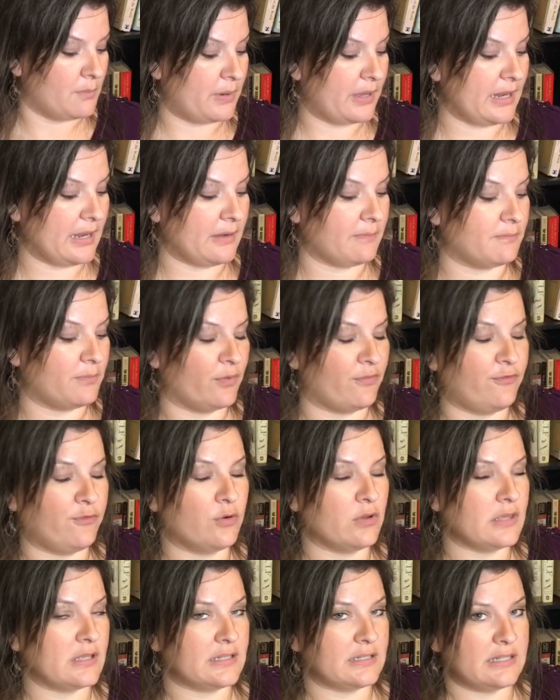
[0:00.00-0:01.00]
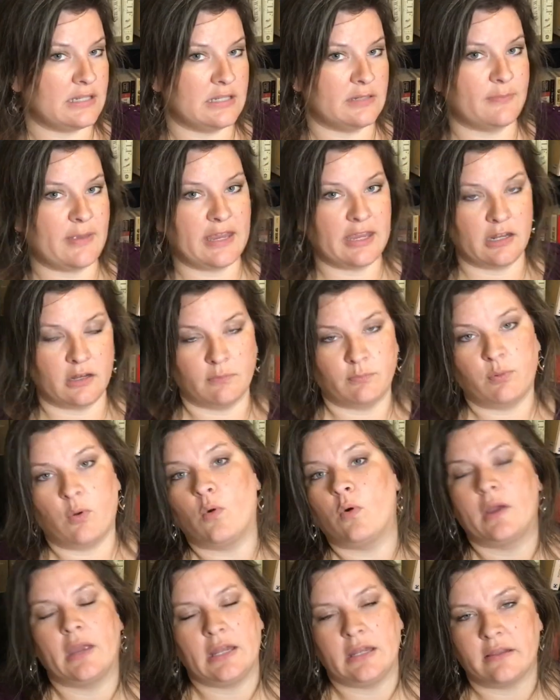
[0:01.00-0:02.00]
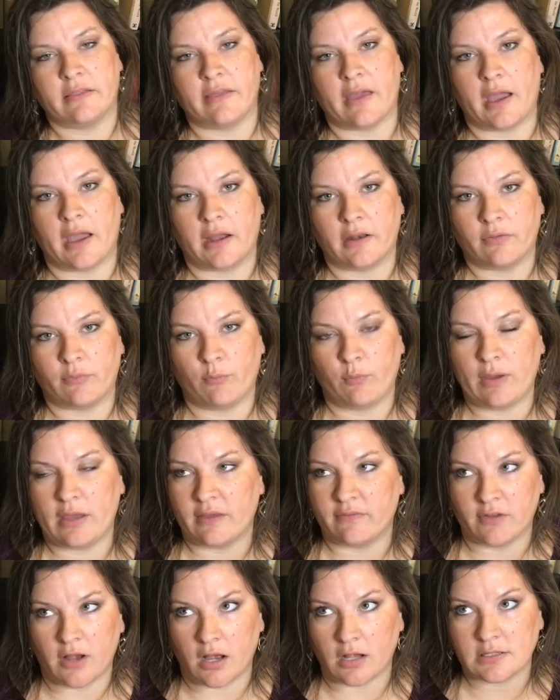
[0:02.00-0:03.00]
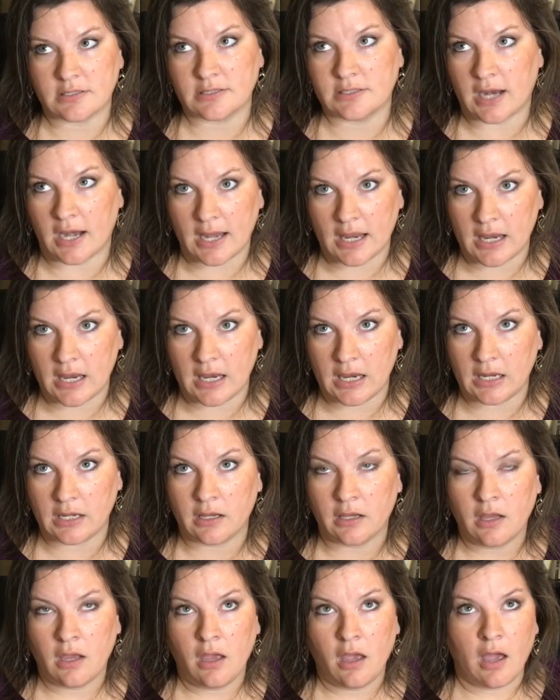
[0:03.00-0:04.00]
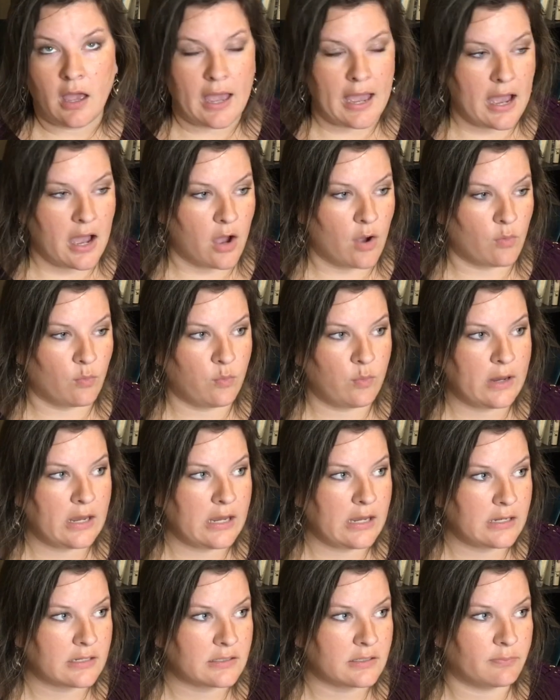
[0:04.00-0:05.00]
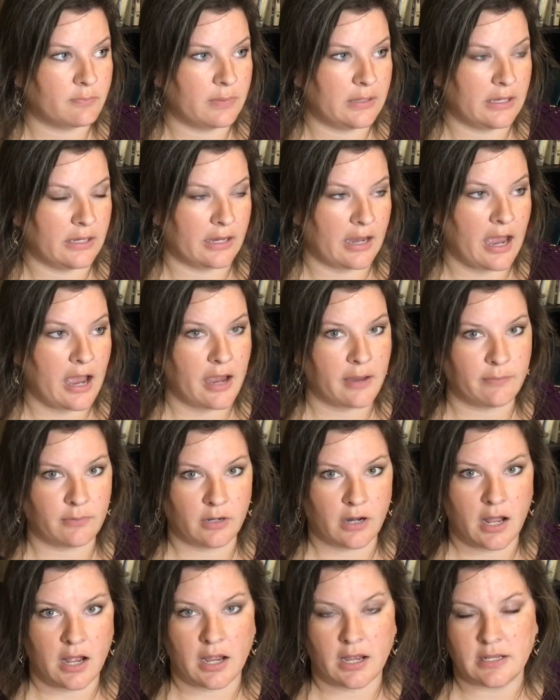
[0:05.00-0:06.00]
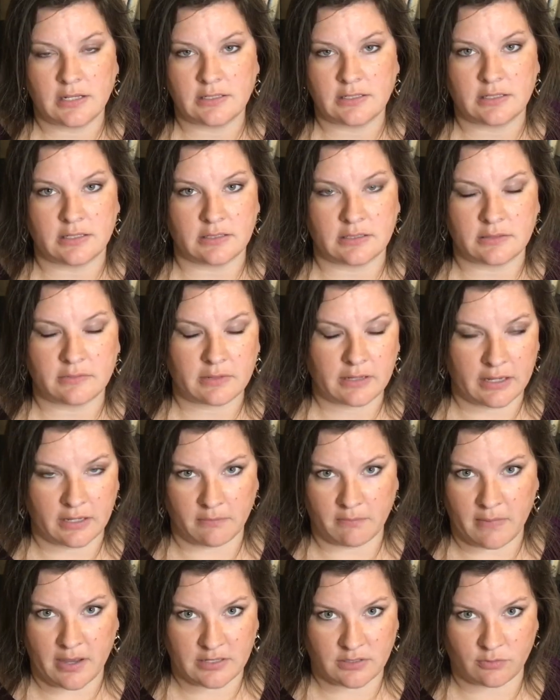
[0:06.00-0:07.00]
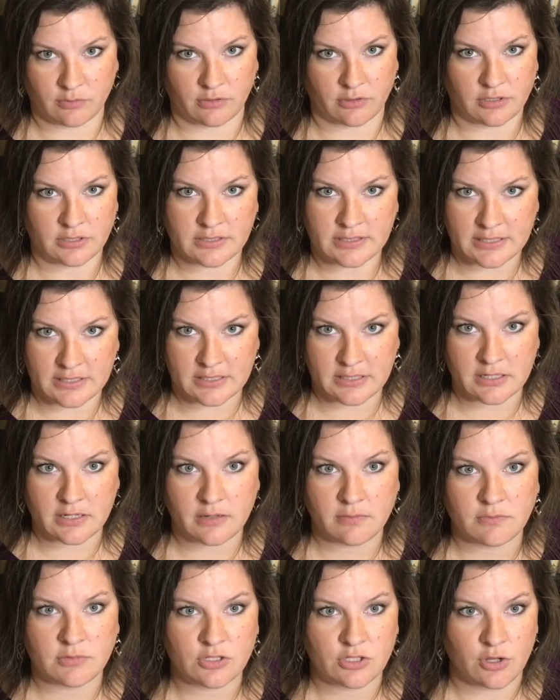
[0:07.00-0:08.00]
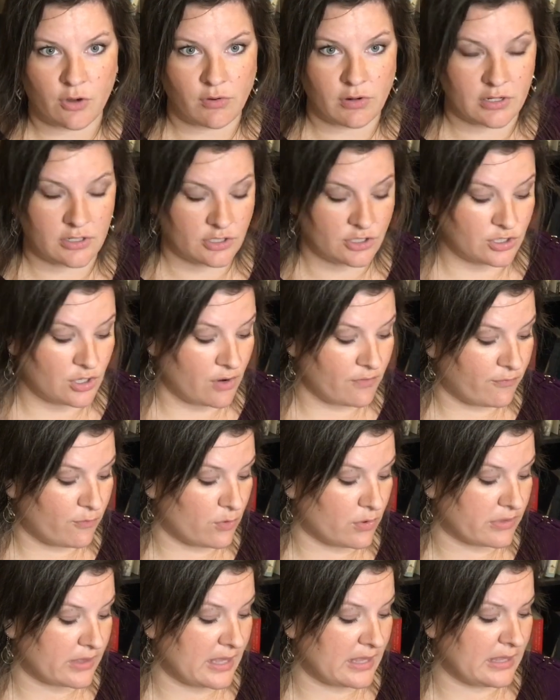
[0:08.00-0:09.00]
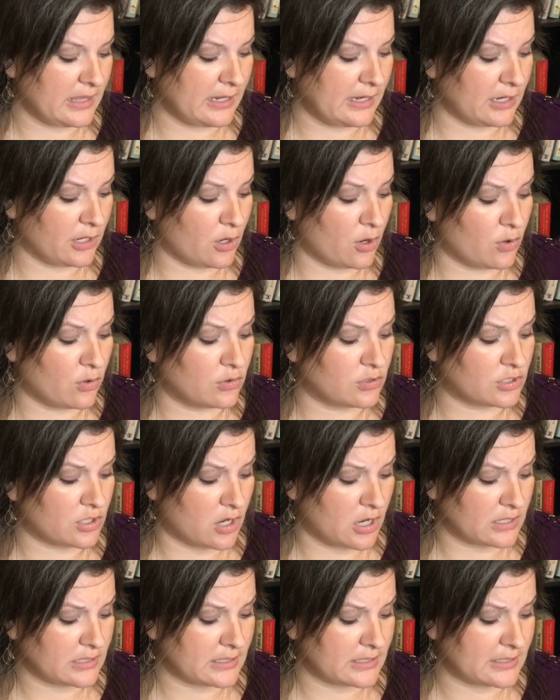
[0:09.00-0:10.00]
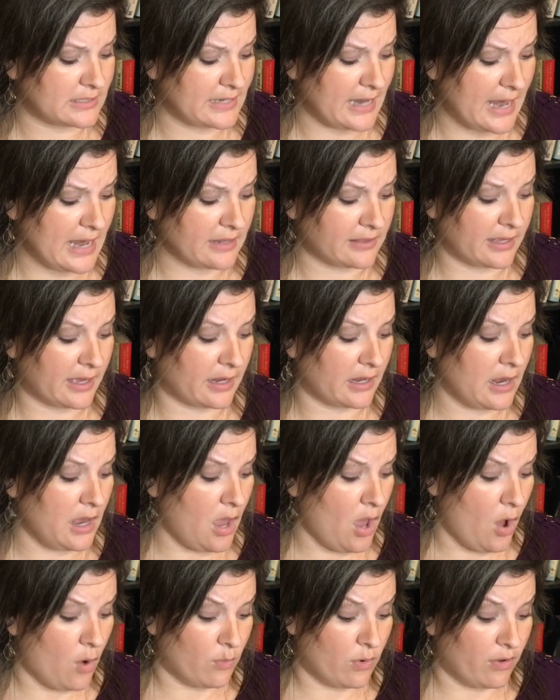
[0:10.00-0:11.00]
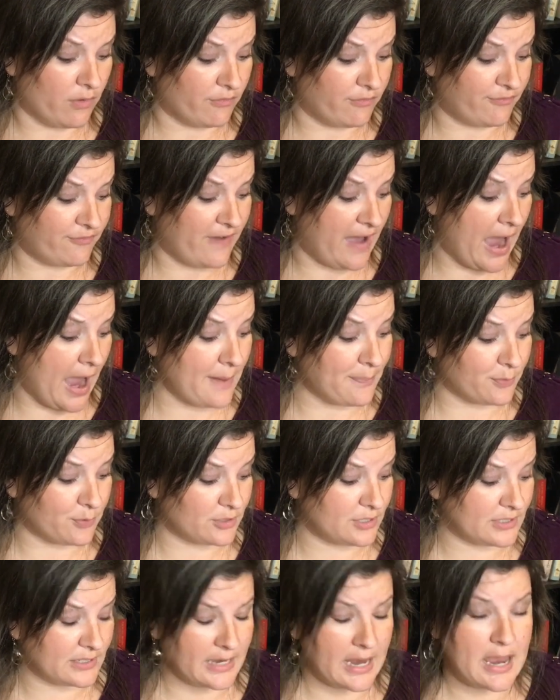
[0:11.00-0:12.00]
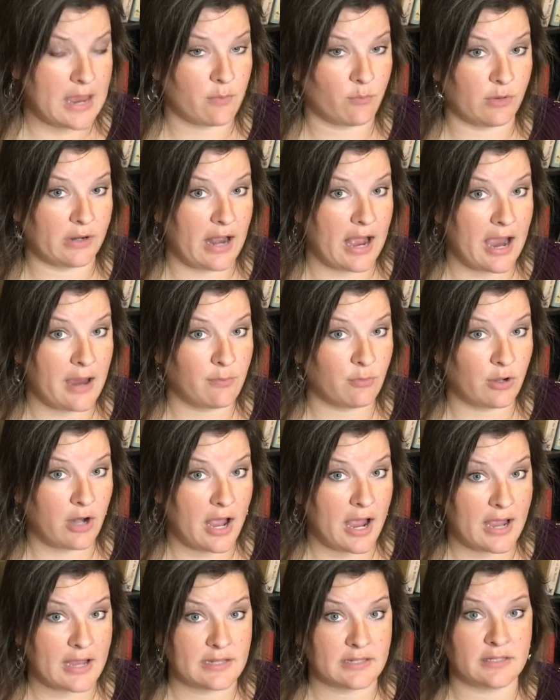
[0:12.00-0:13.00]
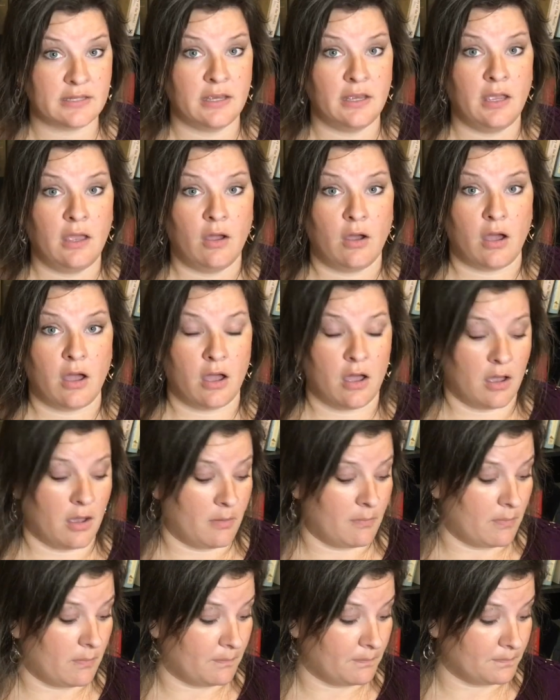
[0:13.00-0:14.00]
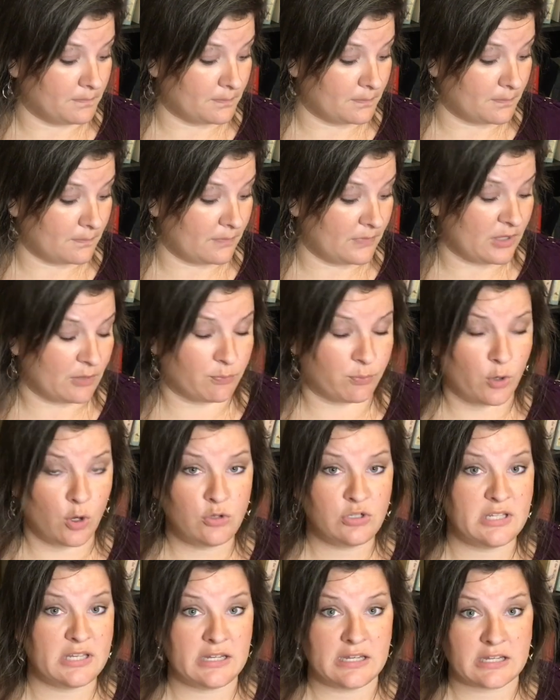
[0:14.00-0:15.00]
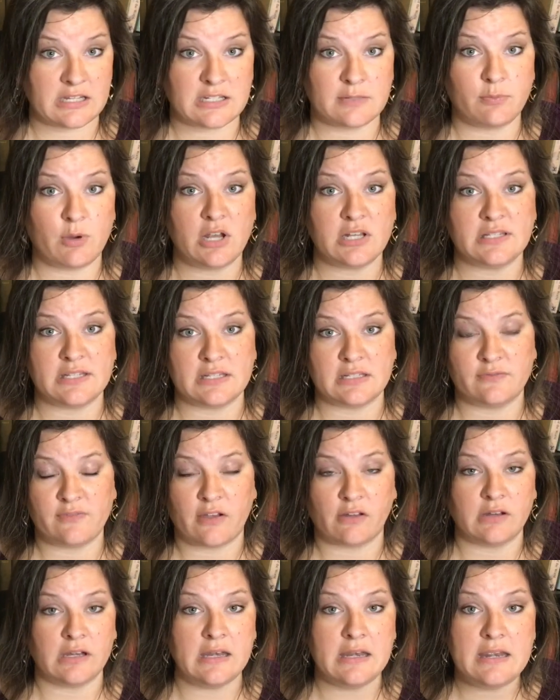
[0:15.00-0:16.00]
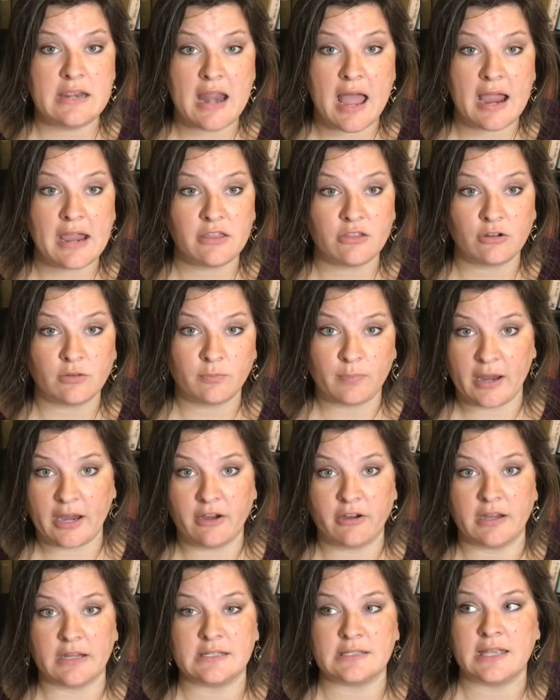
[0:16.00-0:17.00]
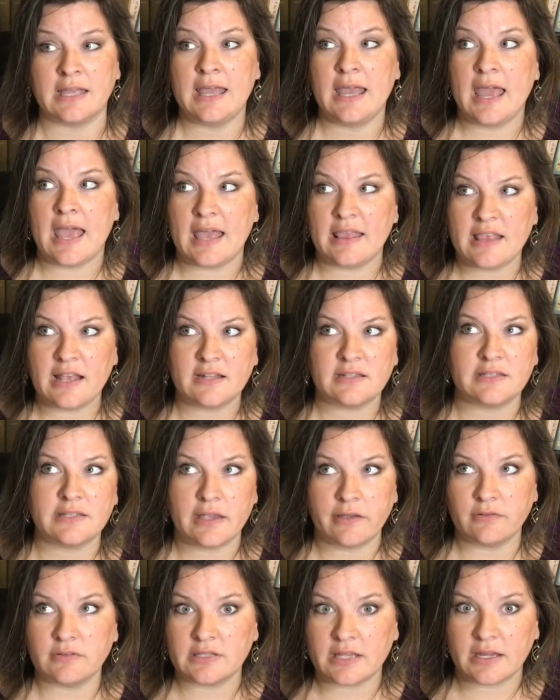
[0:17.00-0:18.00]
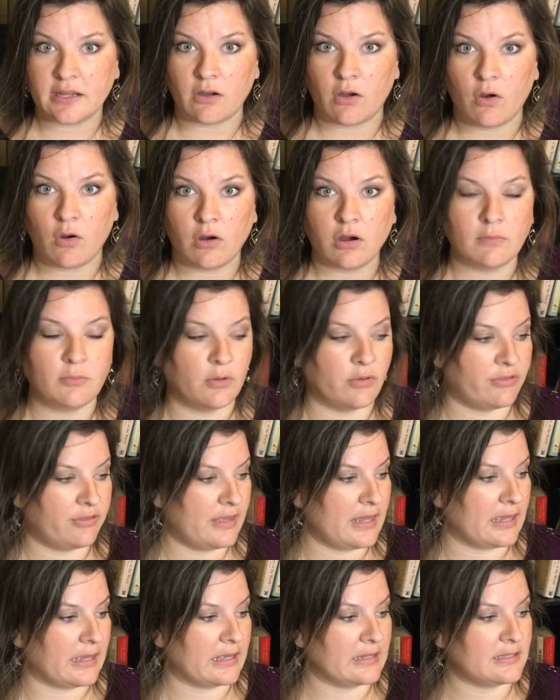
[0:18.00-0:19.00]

But before this, he's making a point that we have not studied how wheat being hybridized can mess with our system, so on and so forth. And then he goes on to state that, well, 5% when hybridized, the protein expressed is found in neither parent. And that sounds like a horrible thing.